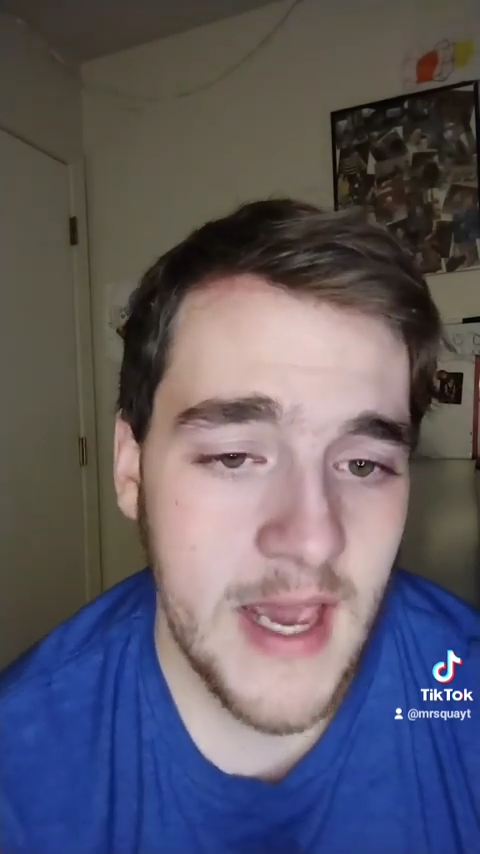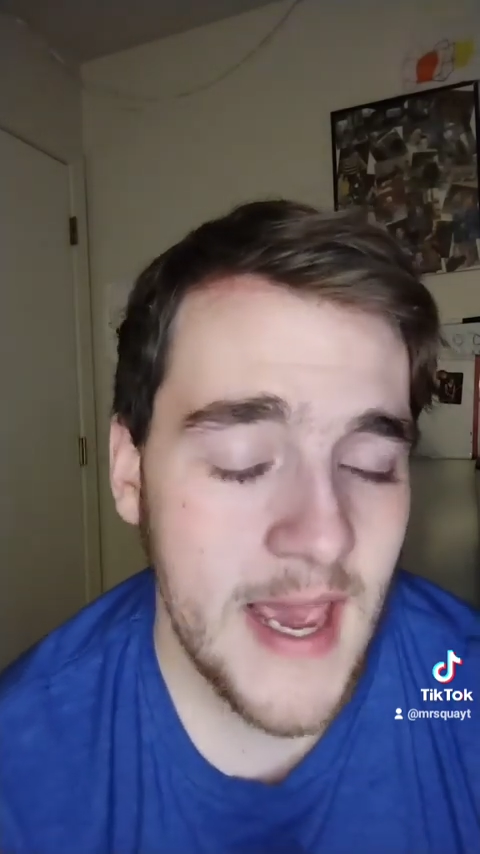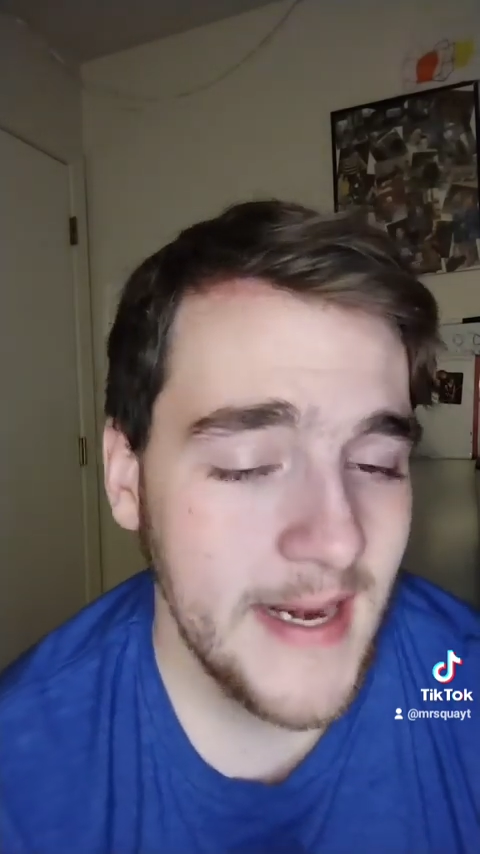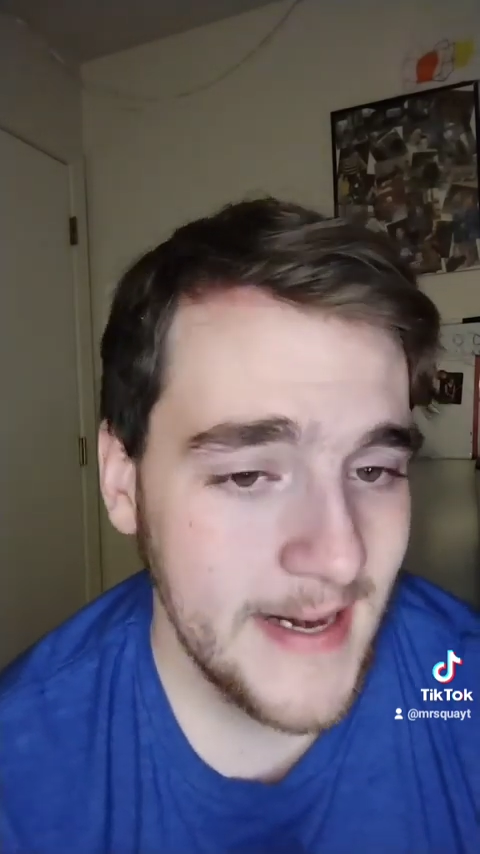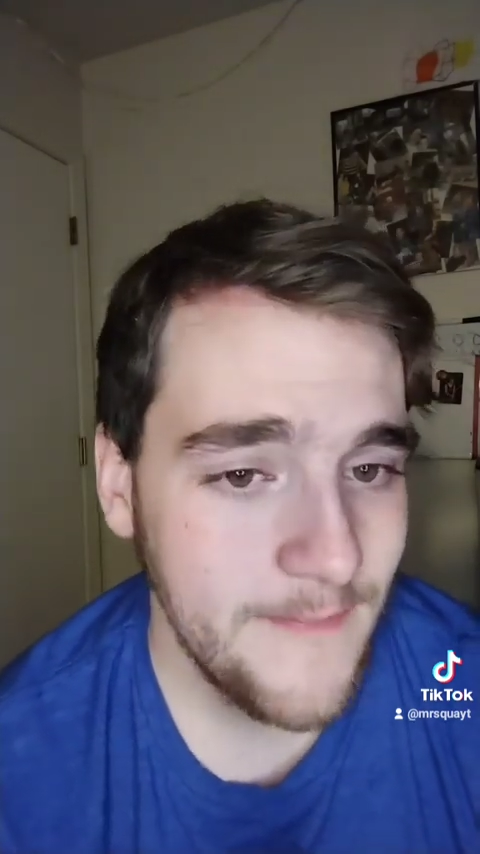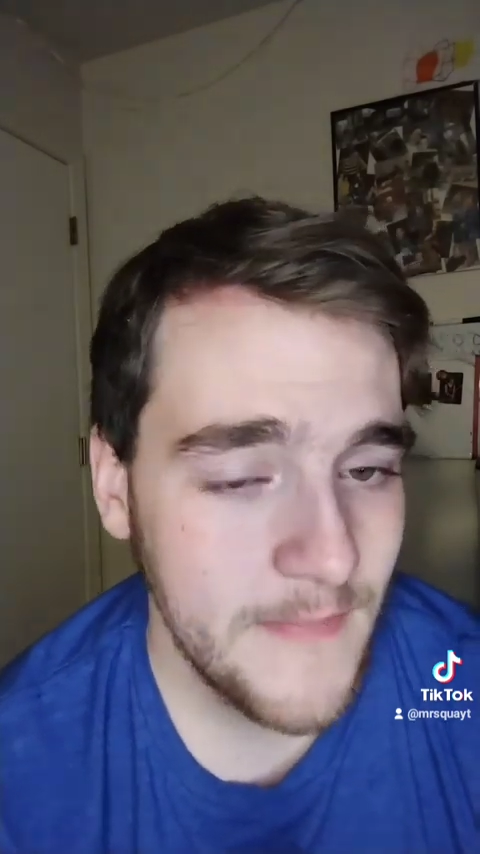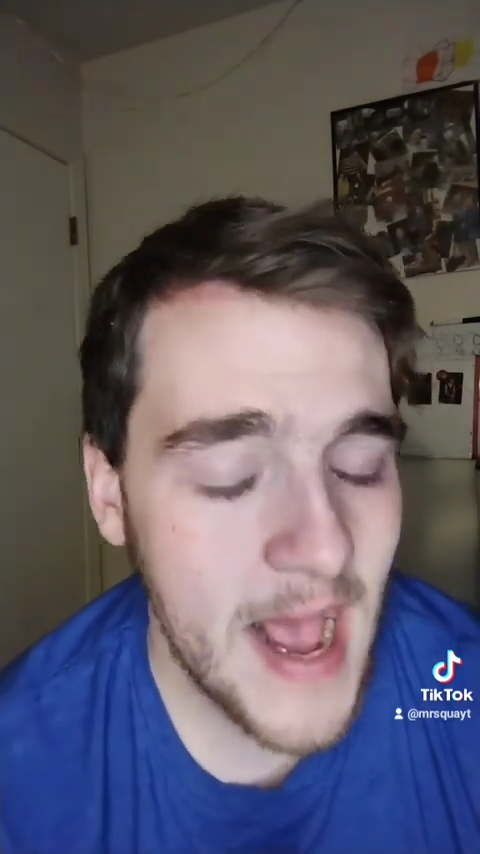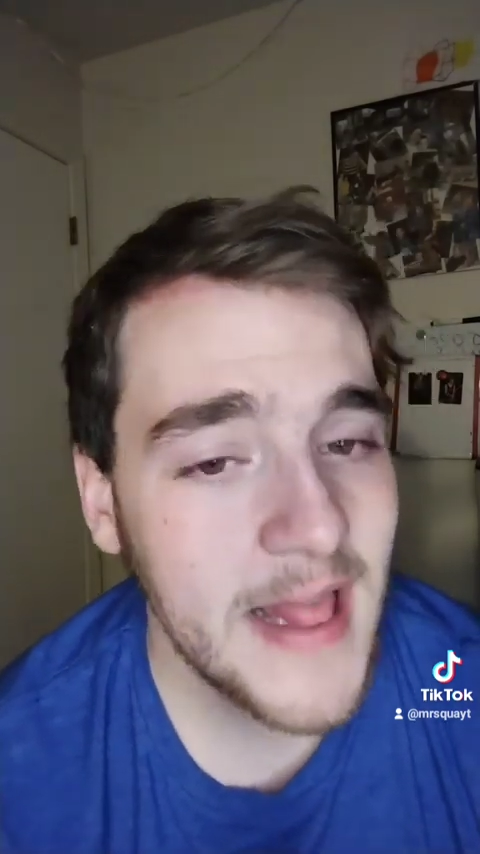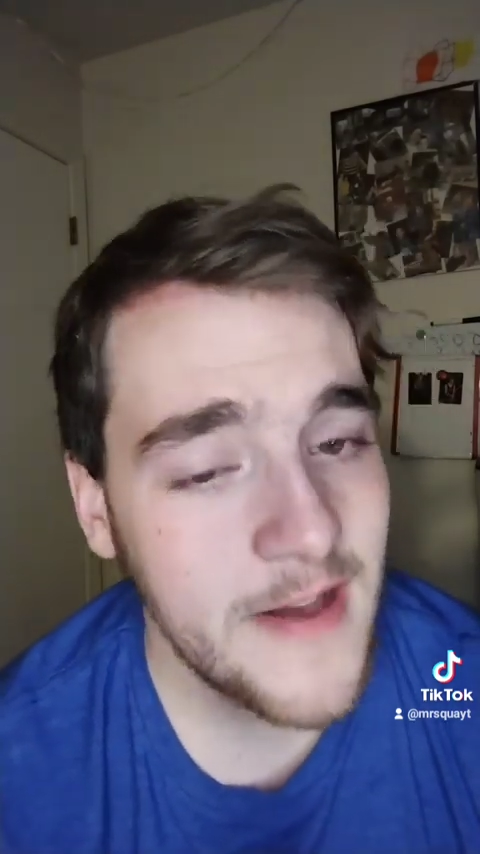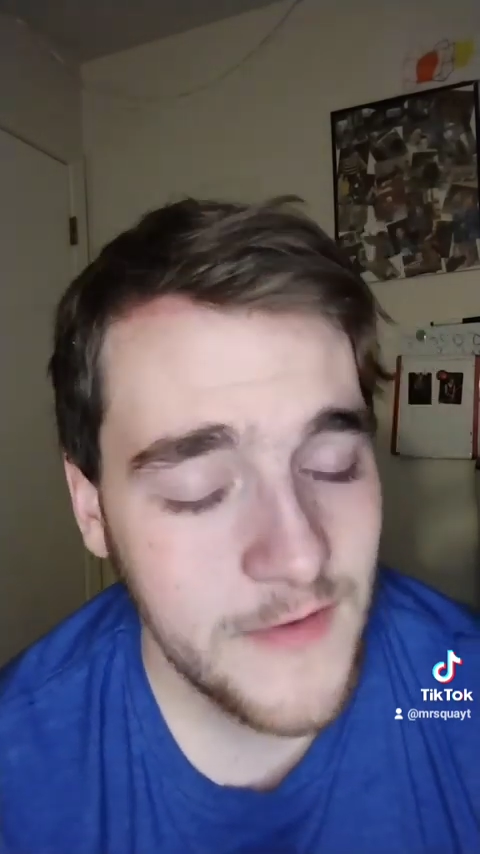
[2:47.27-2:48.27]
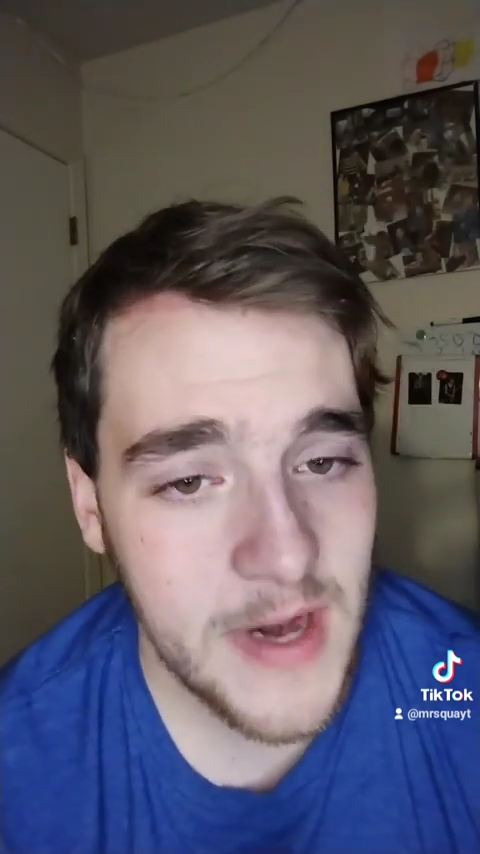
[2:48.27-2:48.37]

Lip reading: And I love you